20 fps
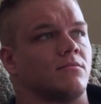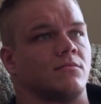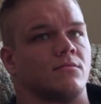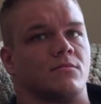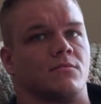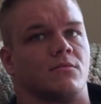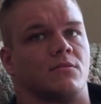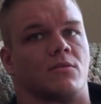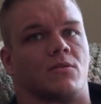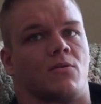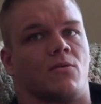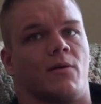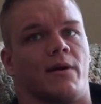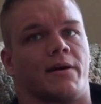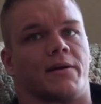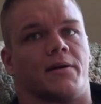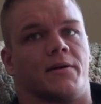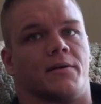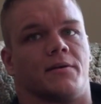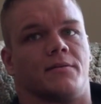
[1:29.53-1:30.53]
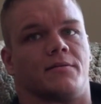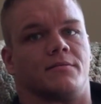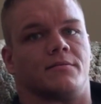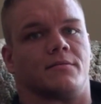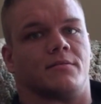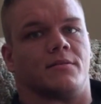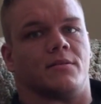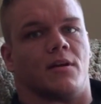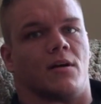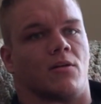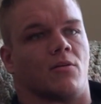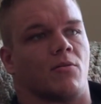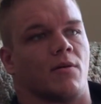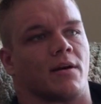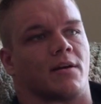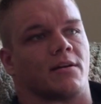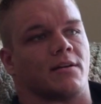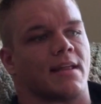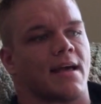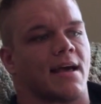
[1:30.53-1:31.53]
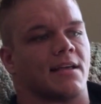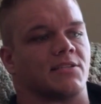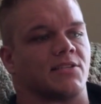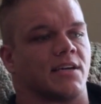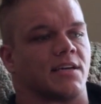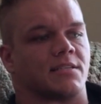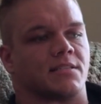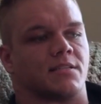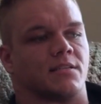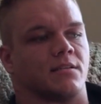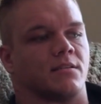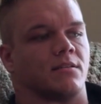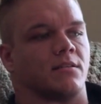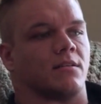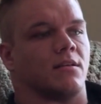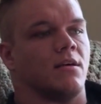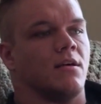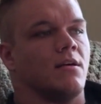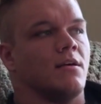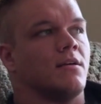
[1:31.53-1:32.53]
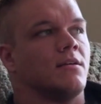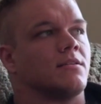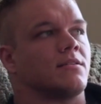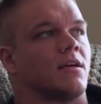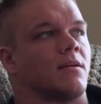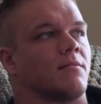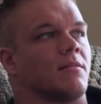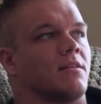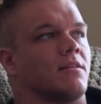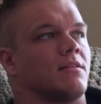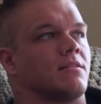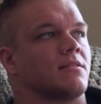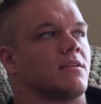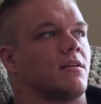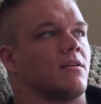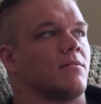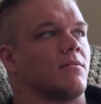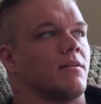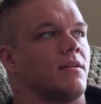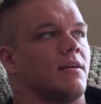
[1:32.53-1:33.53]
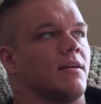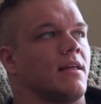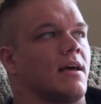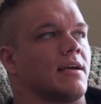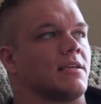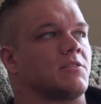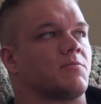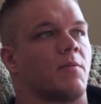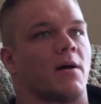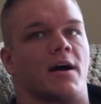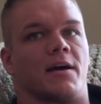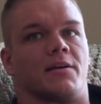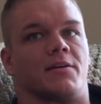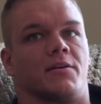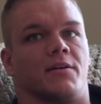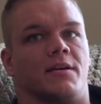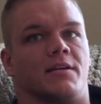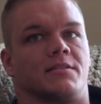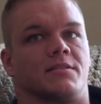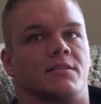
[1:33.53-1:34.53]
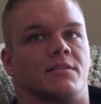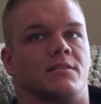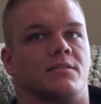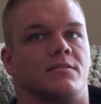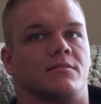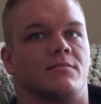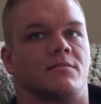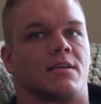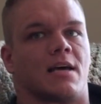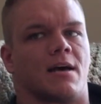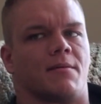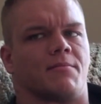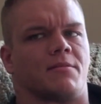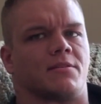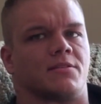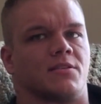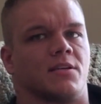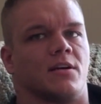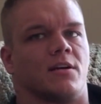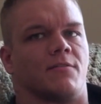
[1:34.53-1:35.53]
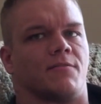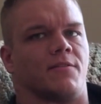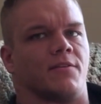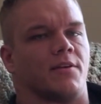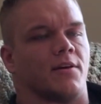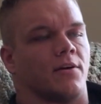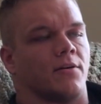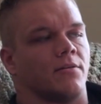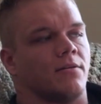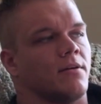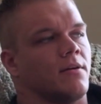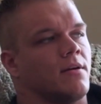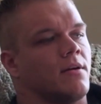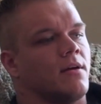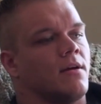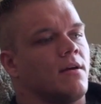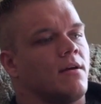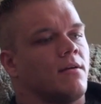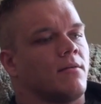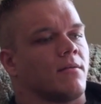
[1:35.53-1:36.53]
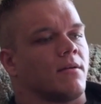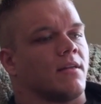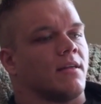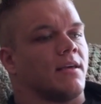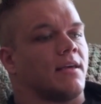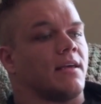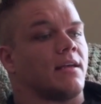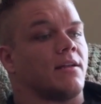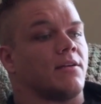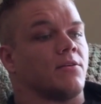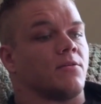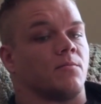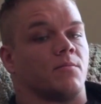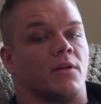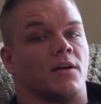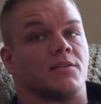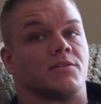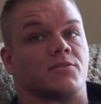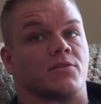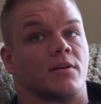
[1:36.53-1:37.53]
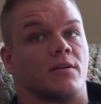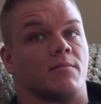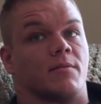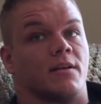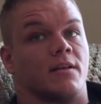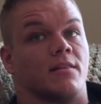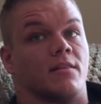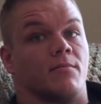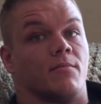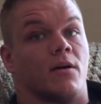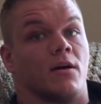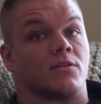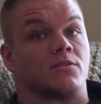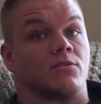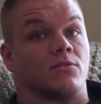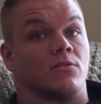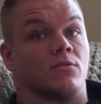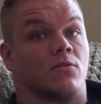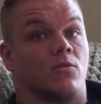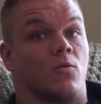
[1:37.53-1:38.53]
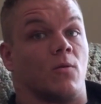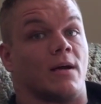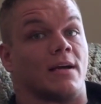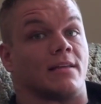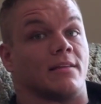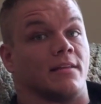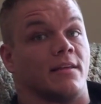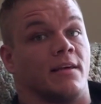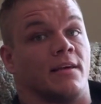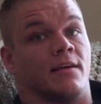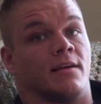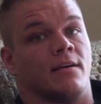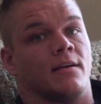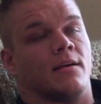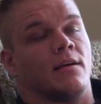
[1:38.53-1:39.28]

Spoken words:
the quicker digesting, something that's going to really spike your insulin type stuff, really get in your bloodstream and in the muscle quickly.